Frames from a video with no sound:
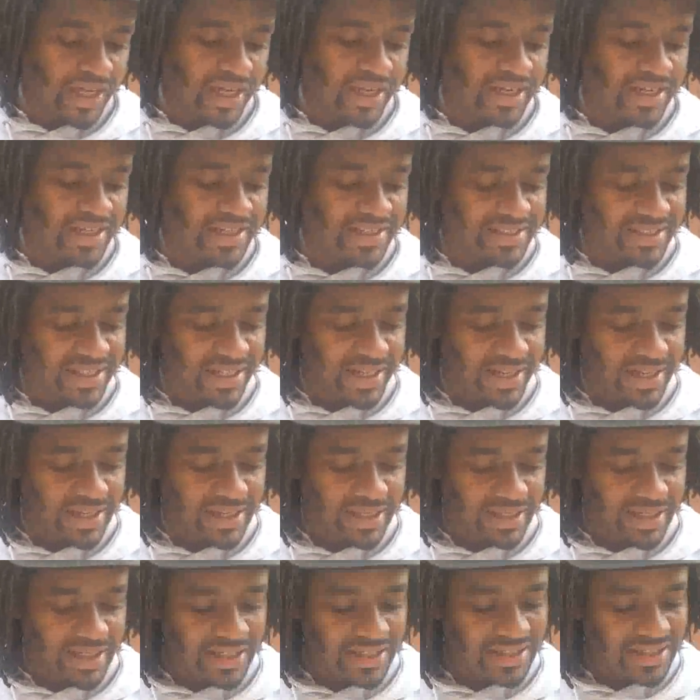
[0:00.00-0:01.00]
And he
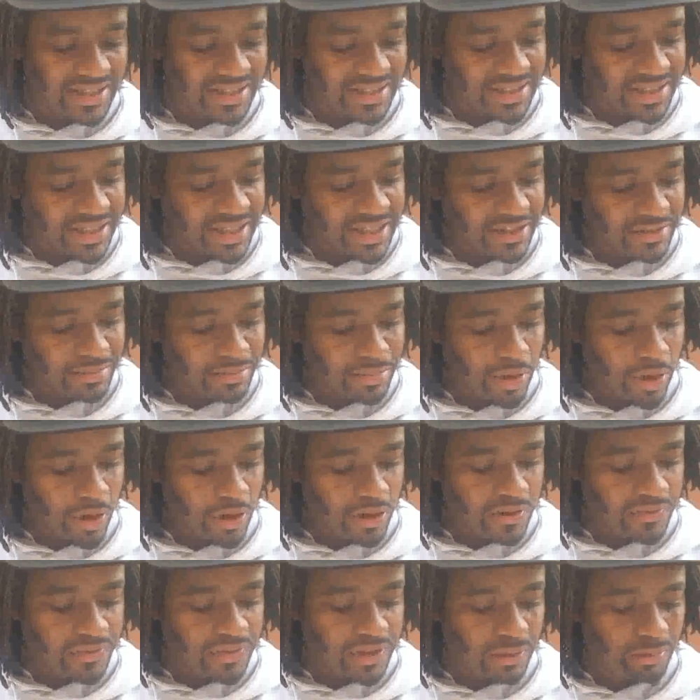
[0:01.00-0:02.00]
said, let the 10th
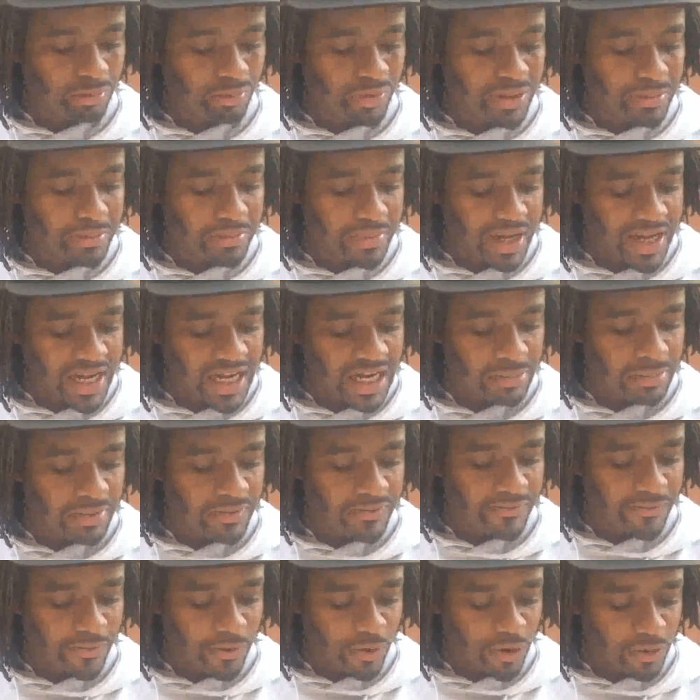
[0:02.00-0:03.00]
part of them remain
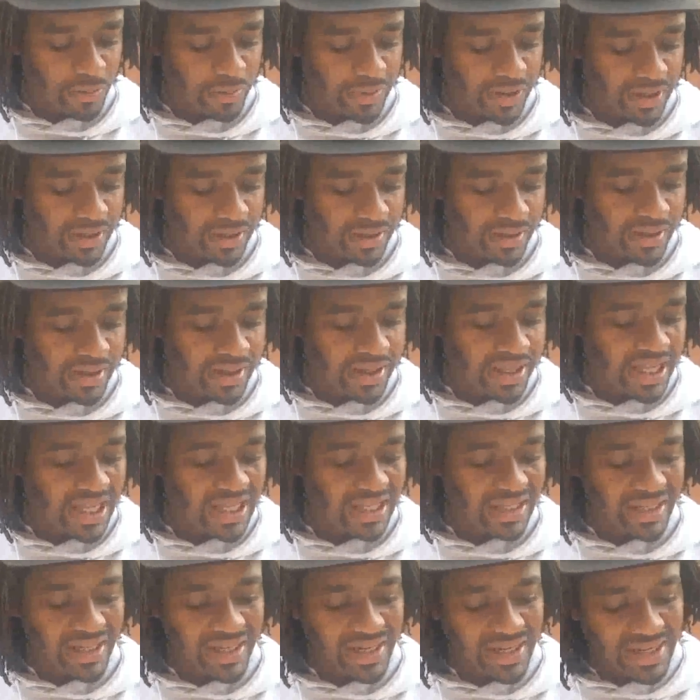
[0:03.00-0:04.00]
before me,
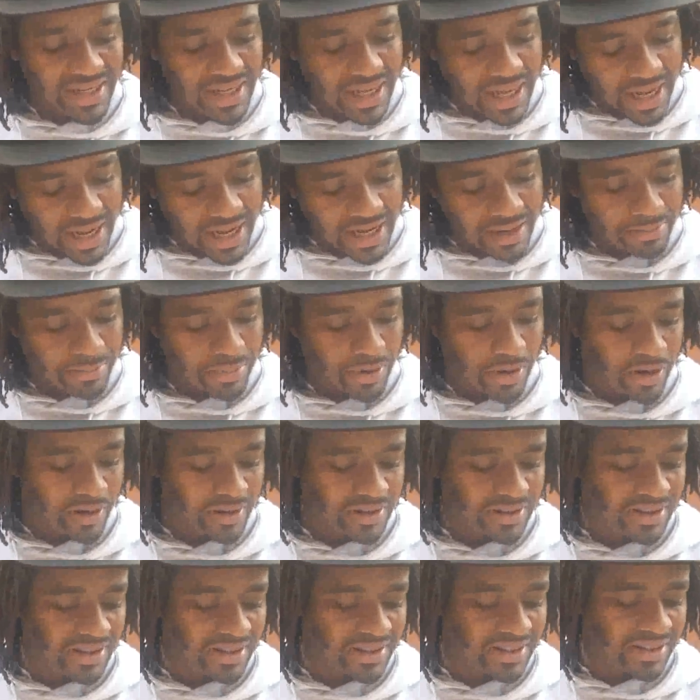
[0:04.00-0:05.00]
and let 9
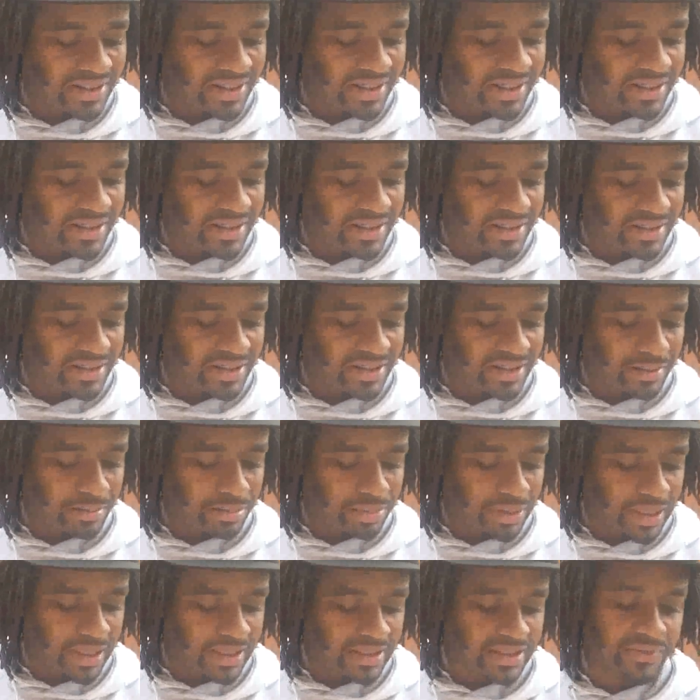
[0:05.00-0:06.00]
parts descend into the
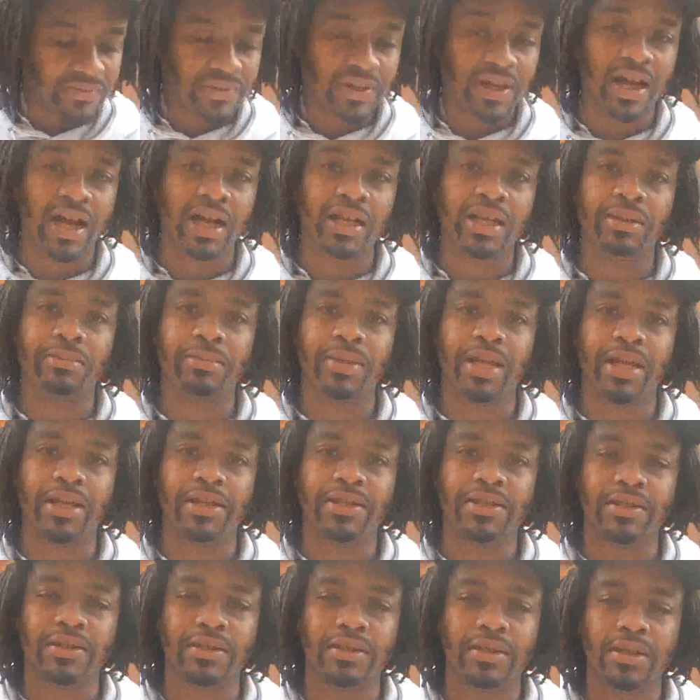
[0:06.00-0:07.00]
place of
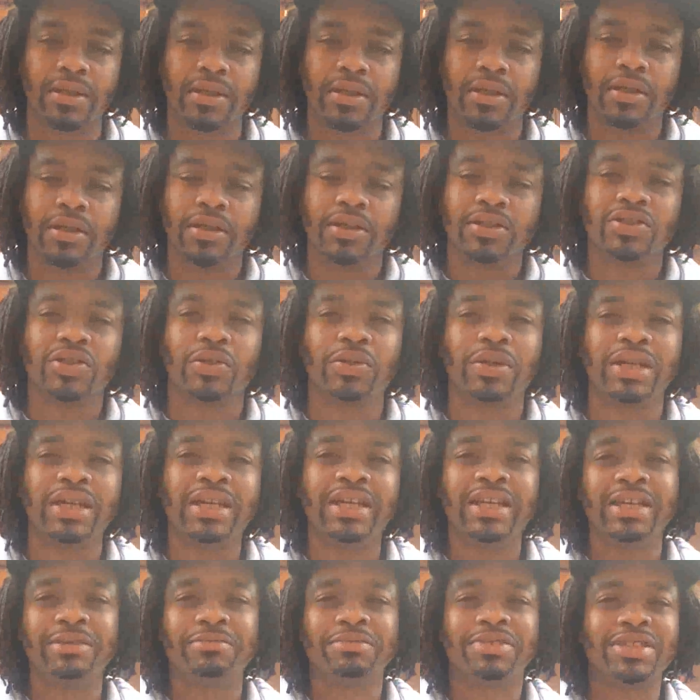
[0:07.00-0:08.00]
condemnation. So
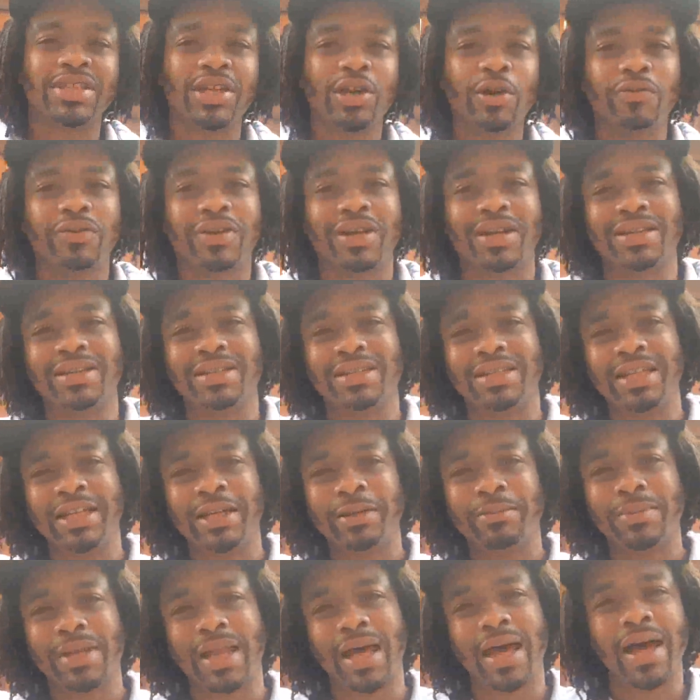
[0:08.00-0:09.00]
he himself
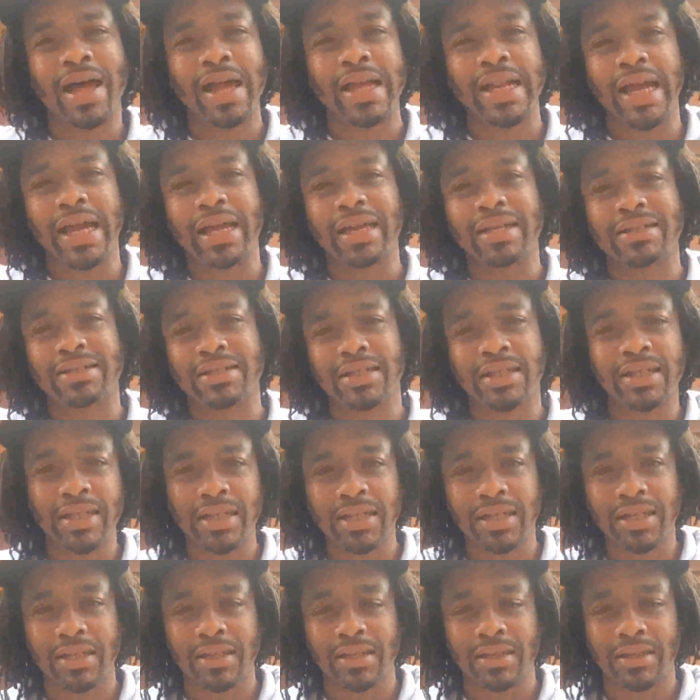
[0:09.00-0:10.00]
condemned 9 out of
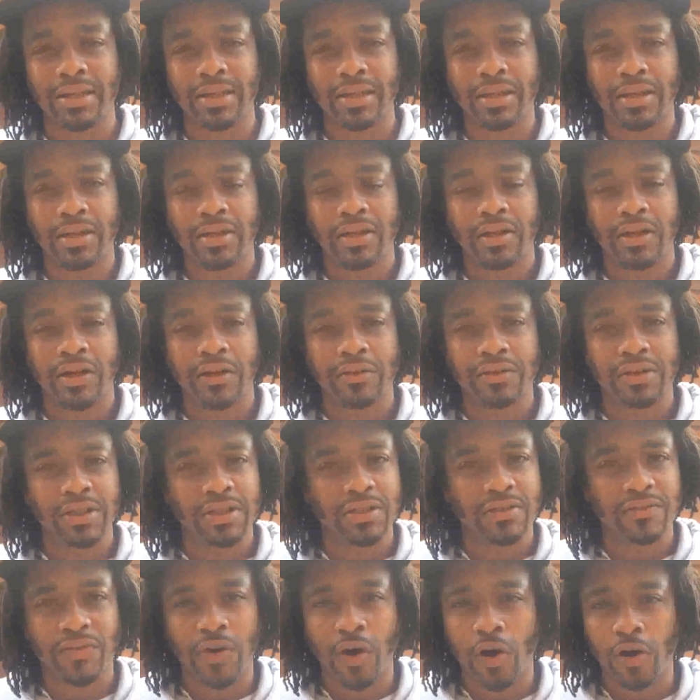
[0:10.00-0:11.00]
10 of
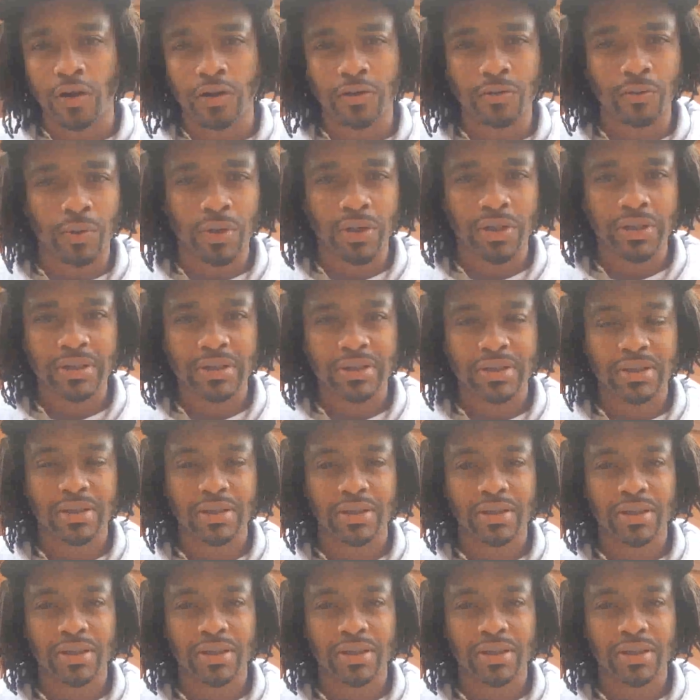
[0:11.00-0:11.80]
these fallen ones,